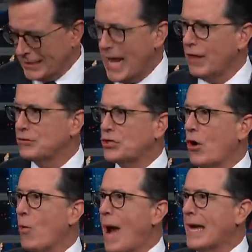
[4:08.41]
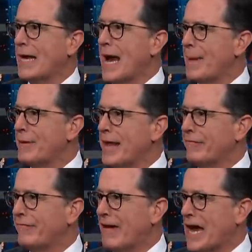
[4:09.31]
now let's go whack a
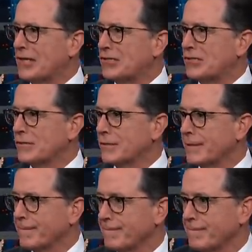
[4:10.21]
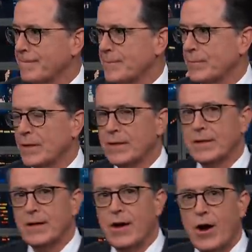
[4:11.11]
hibernating fox.
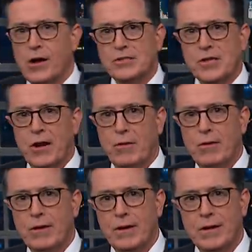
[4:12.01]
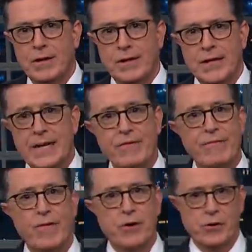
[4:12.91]
Also, in
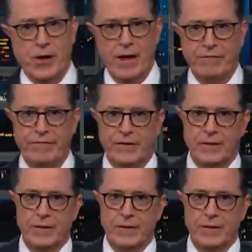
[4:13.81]
every photograph,